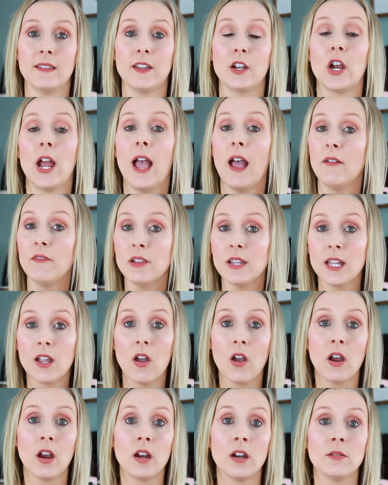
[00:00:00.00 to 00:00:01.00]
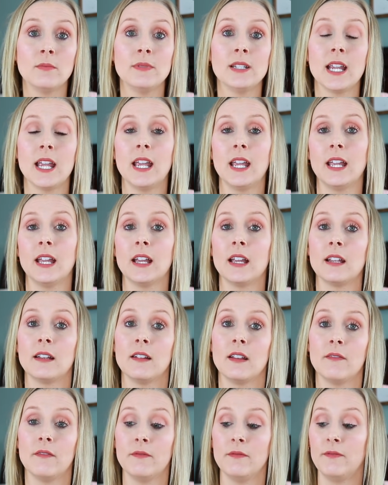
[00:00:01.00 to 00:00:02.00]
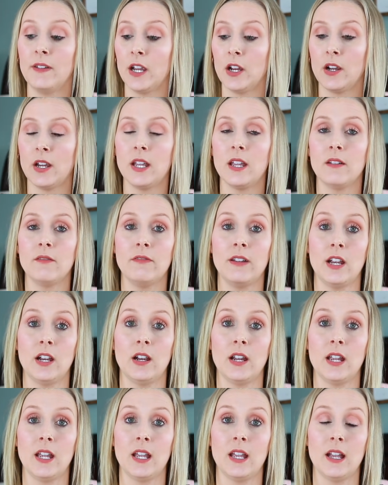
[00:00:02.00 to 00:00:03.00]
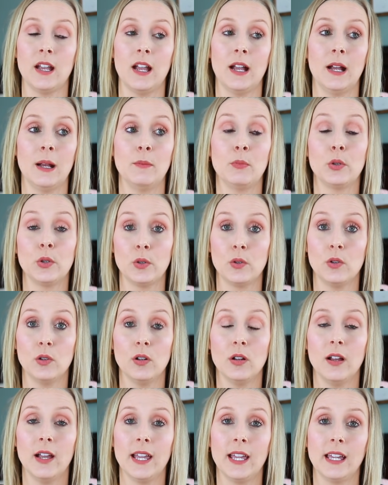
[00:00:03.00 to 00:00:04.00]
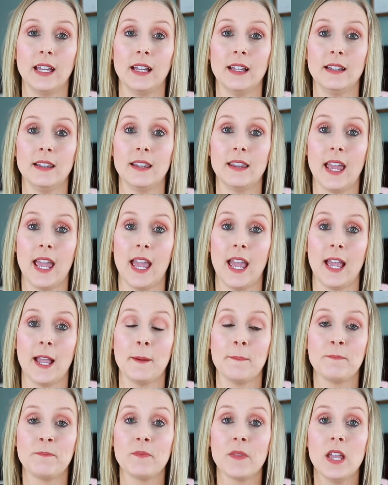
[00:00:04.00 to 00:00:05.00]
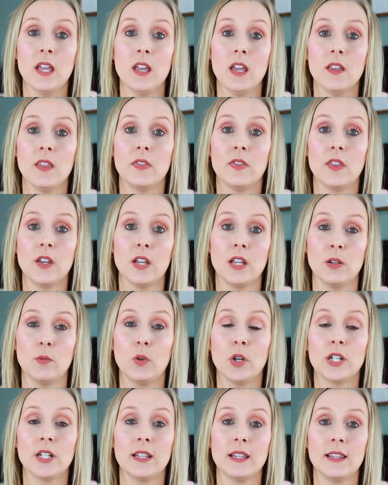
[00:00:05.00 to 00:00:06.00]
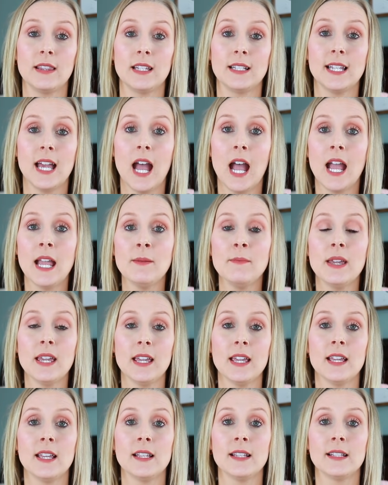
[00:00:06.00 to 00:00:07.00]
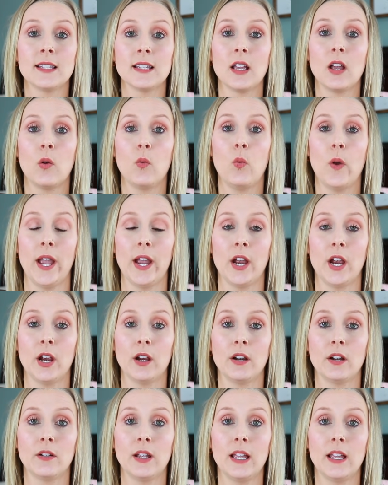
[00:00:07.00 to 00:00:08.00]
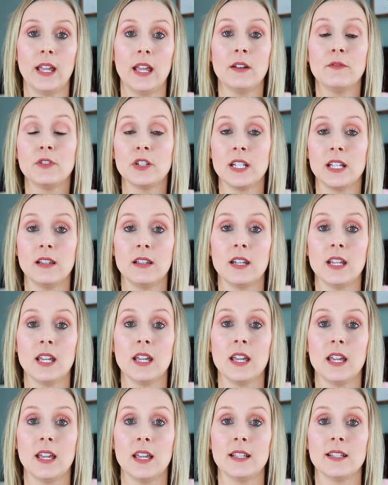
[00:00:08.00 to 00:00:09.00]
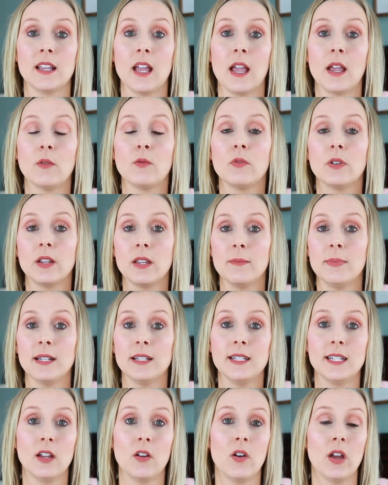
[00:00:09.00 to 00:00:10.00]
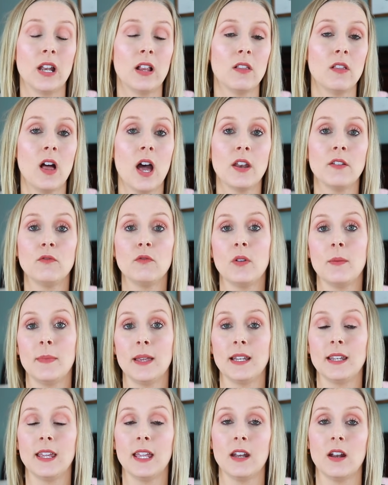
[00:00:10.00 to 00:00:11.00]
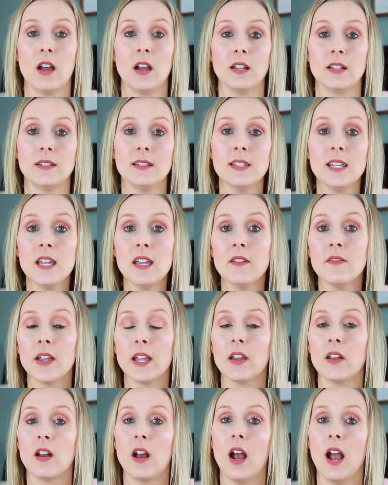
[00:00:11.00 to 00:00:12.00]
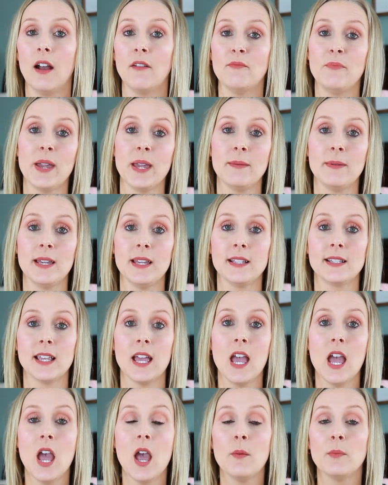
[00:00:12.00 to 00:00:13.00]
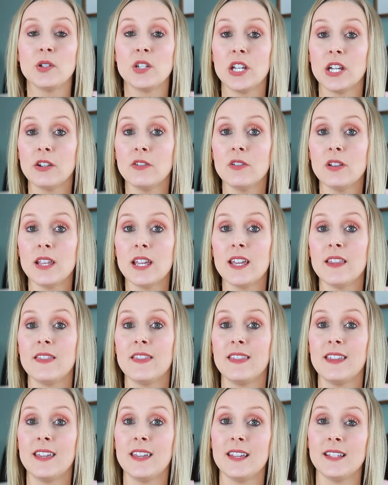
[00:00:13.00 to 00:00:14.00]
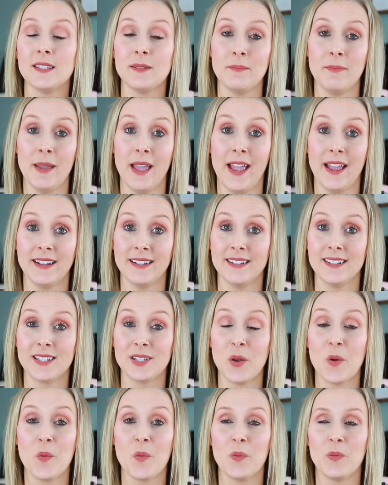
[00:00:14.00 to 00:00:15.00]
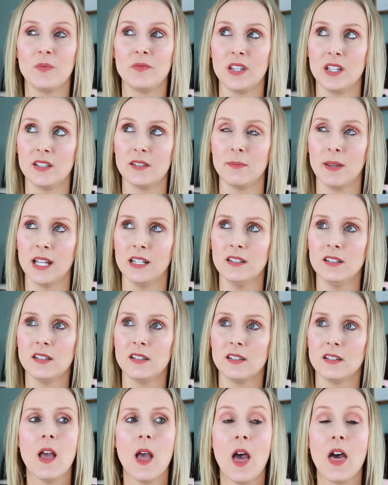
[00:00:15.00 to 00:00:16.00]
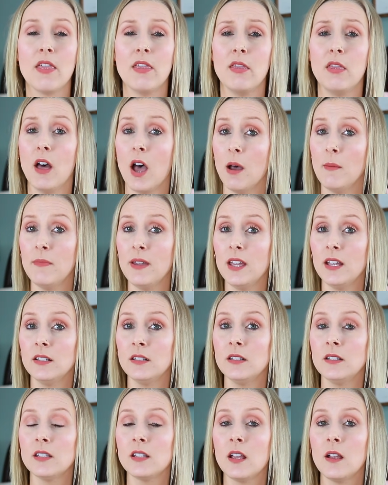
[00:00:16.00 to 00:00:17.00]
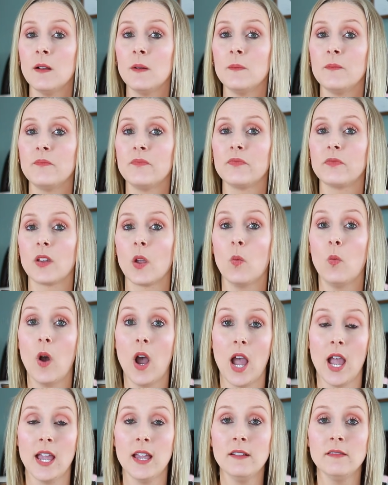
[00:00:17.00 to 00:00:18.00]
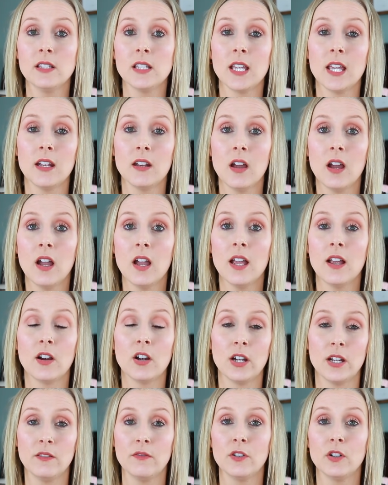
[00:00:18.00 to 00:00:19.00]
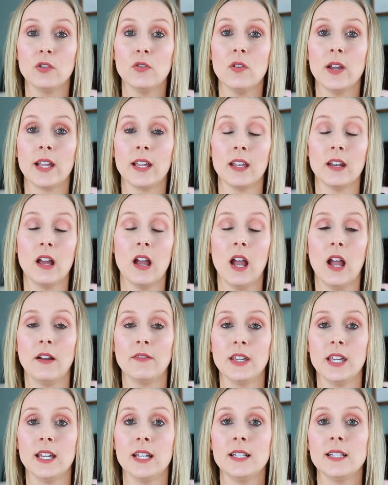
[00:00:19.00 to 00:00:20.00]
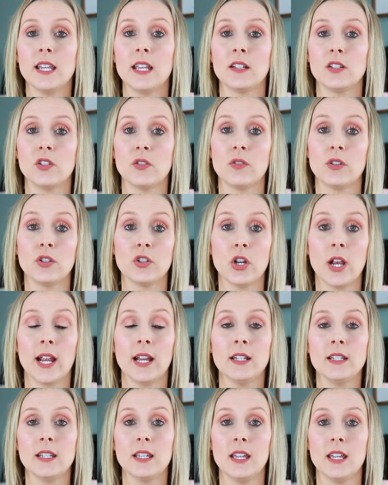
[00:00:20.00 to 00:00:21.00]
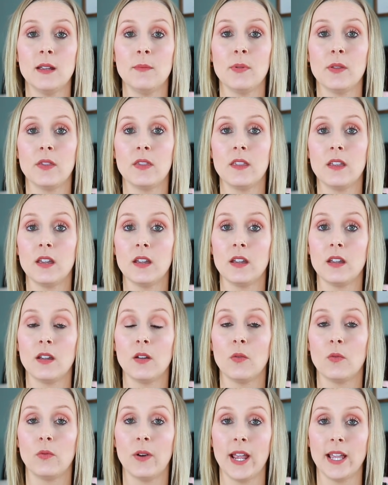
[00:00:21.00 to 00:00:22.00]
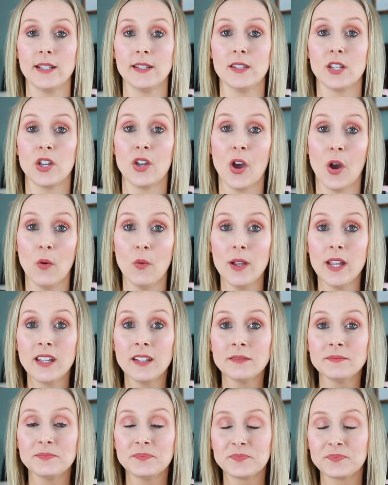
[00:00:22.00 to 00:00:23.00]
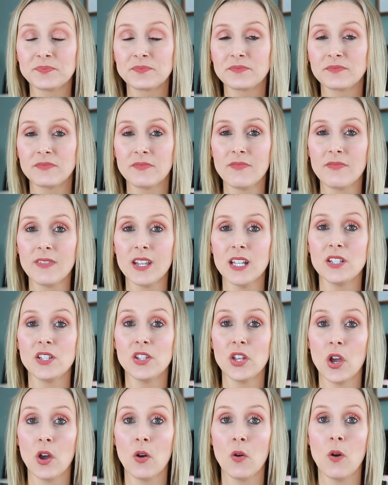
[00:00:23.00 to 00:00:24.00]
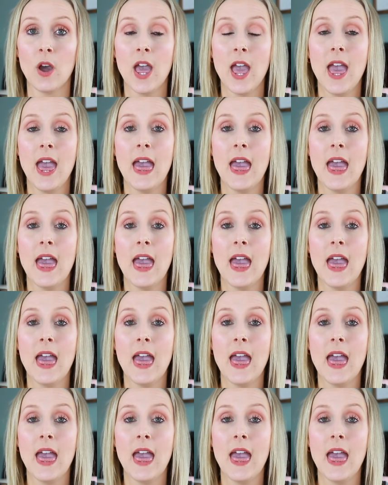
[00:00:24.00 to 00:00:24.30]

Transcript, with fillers: they're heavily armed and very, very uh, brutal. And they, where the time is where infertility is a really big deal, and a lot of women cannot conceive and cannot have babies, particularly these men's, these men's, the men's wives cannot are infertile and cannot have kids and so they're trying to keep the race going so